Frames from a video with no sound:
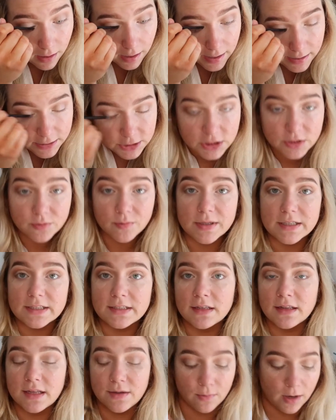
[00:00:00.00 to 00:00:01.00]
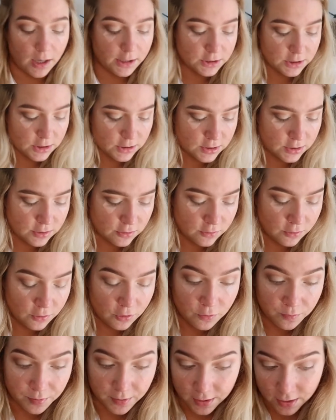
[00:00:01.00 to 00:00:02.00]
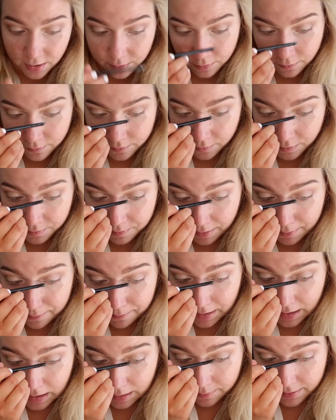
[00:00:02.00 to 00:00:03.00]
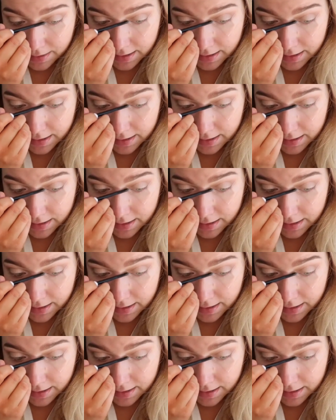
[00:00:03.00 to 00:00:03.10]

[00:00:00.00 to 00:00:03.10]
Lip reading: I actually recently watched a super good movie with my mom.